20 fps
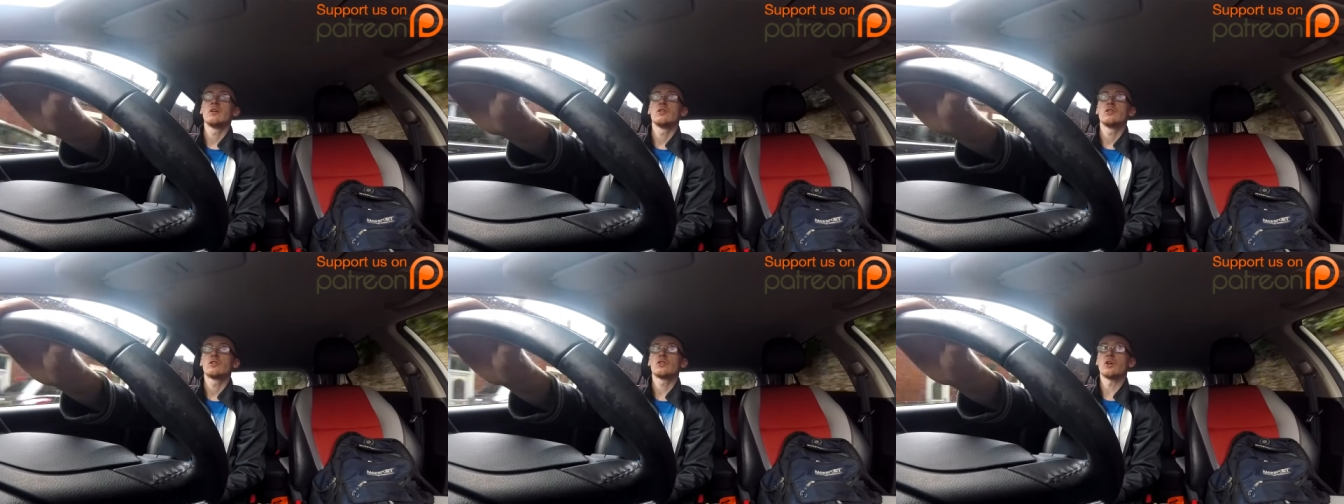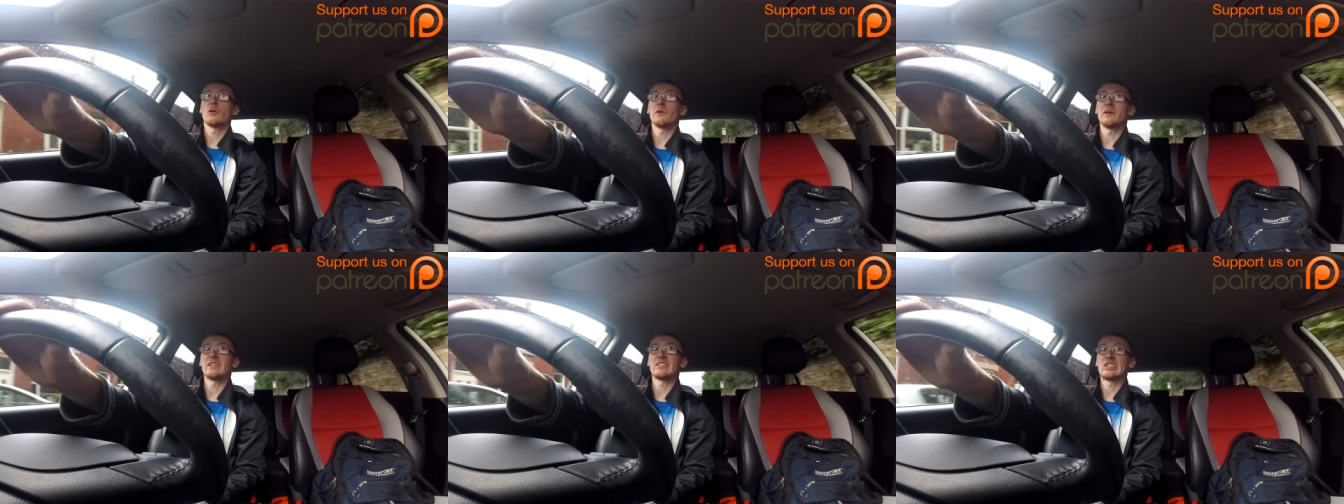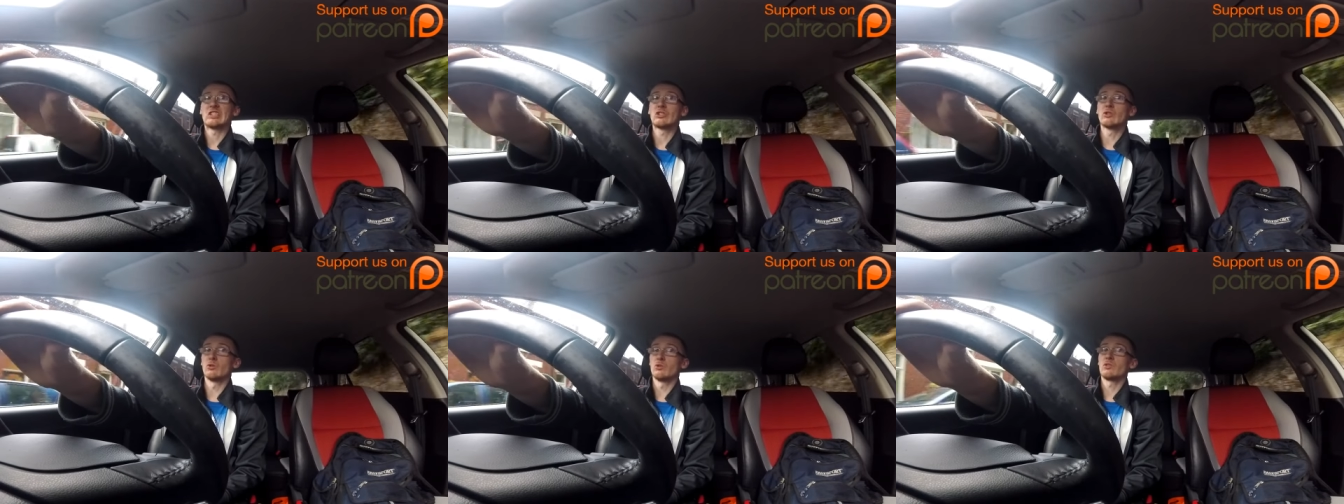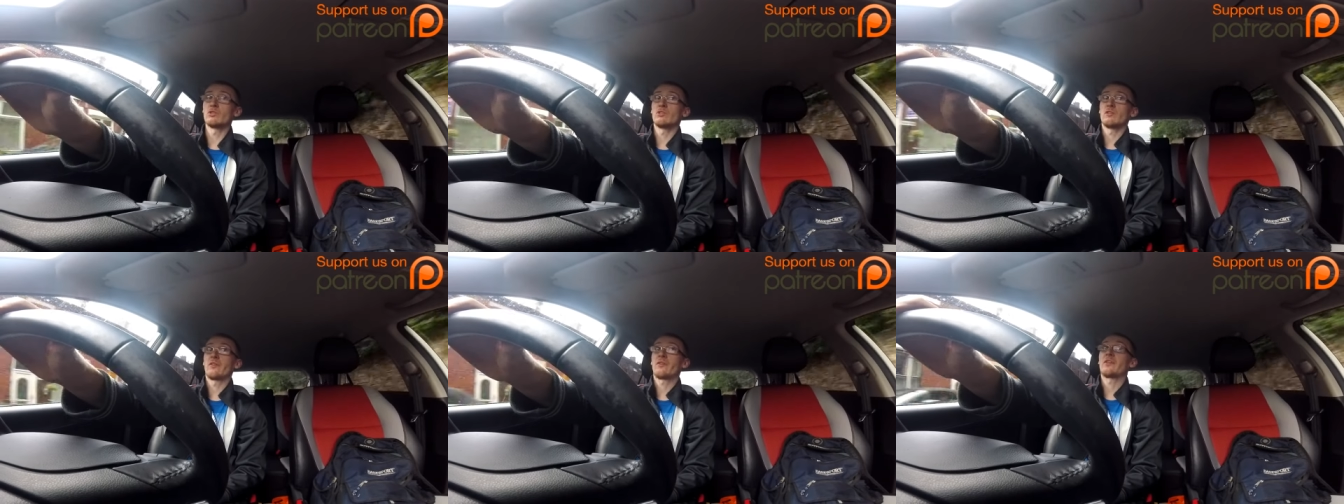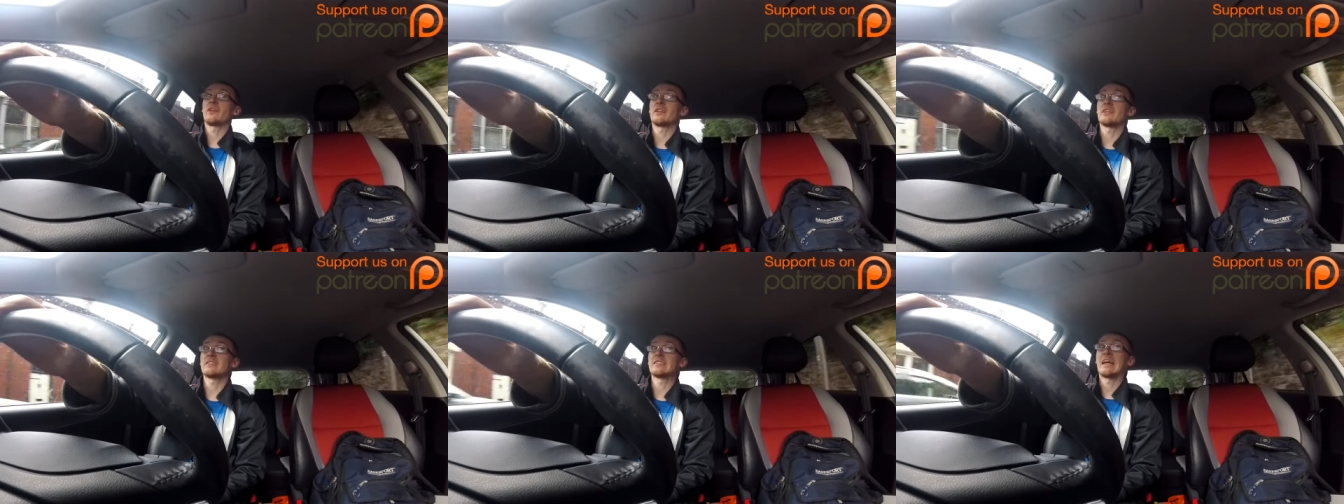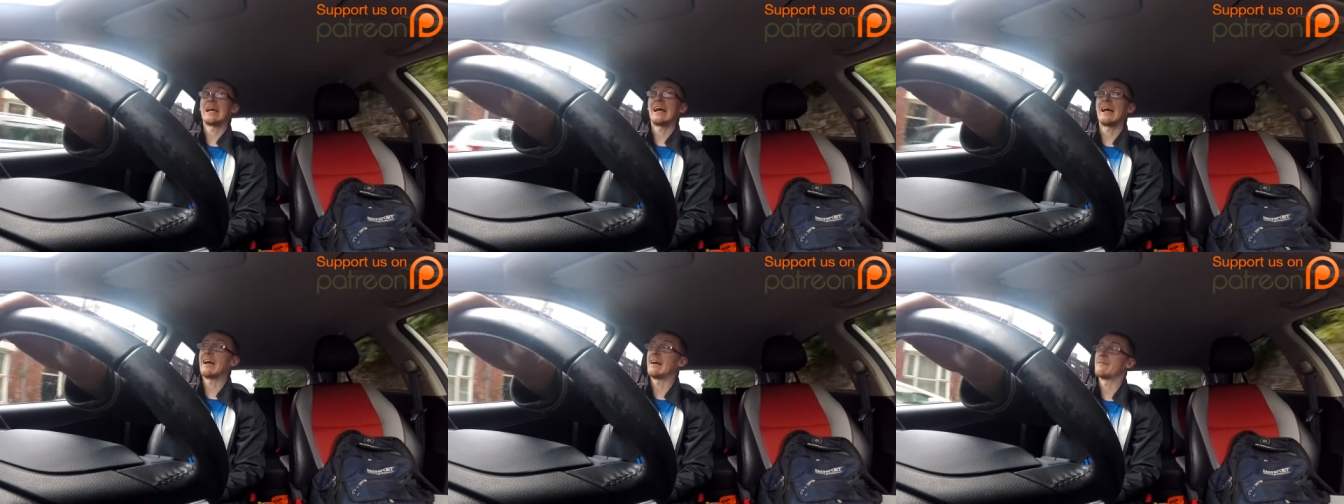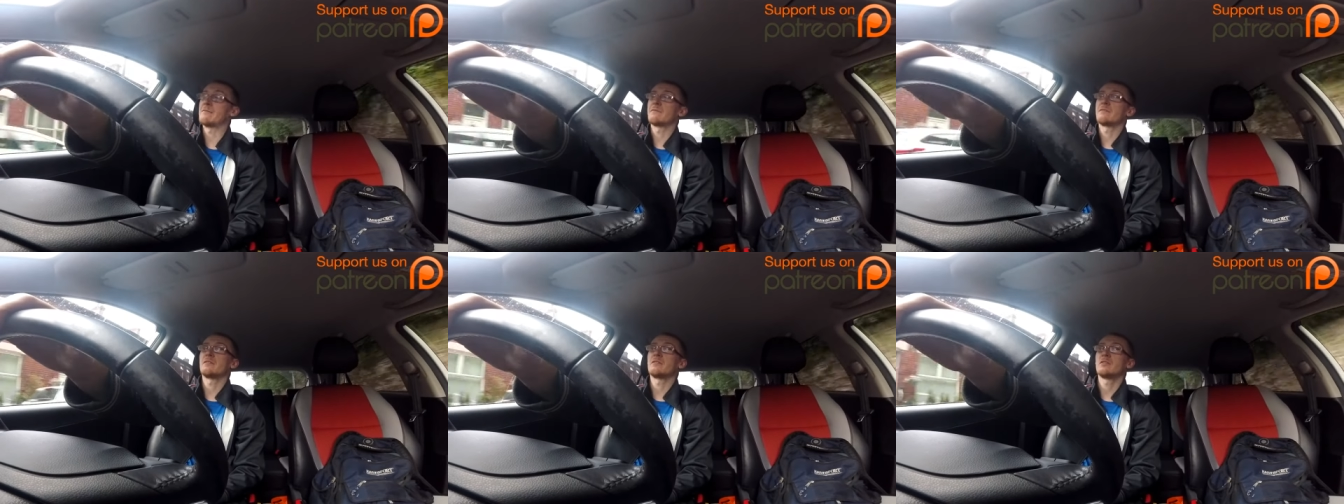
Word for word: So it's a good thing to have.